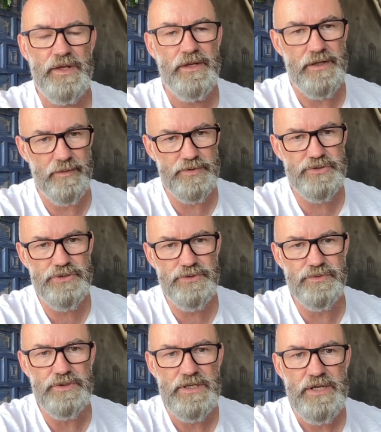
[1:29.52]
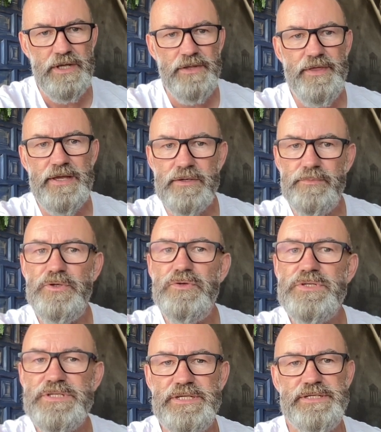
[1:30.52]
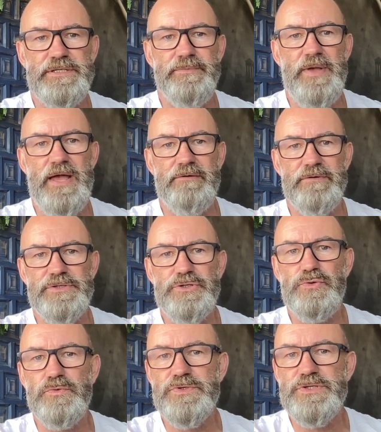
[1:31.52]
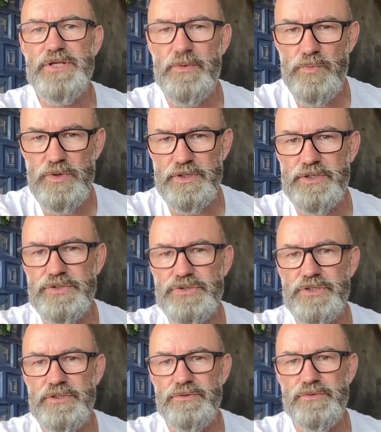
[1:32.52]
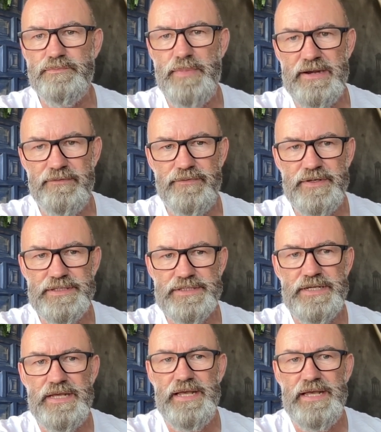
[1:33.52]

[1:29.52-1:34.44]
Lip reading: Number 2, their computer system errors cause some workers to lose benefits